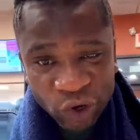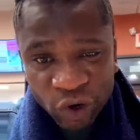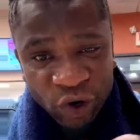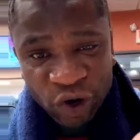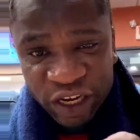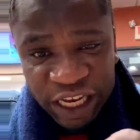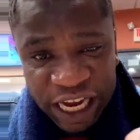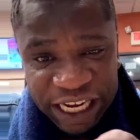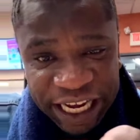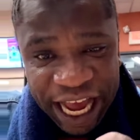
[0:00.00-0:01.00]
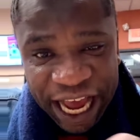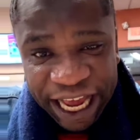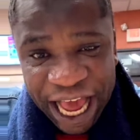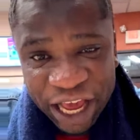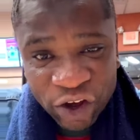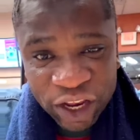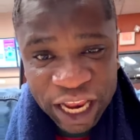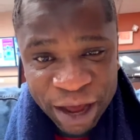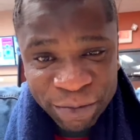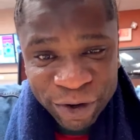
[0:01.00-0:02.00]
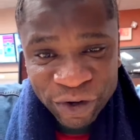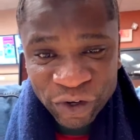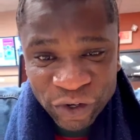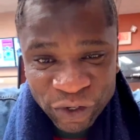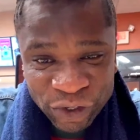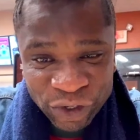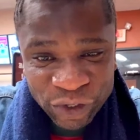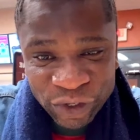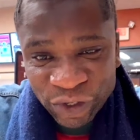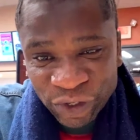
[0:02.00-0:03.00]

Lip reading: Oh, yeah, the Kaga Colamo.